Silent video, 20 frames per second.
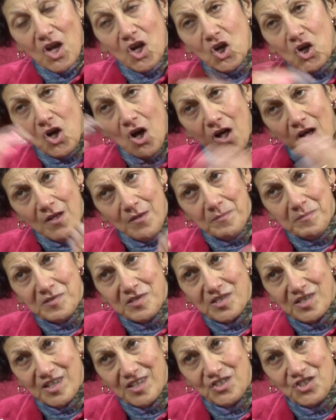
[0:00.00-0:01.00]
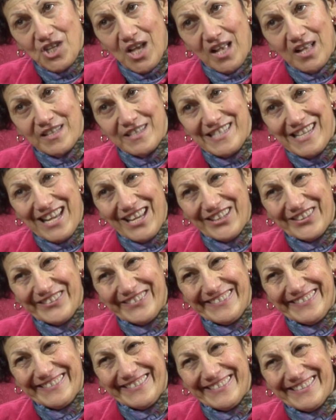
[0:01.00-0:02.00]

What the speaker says: calms a child down.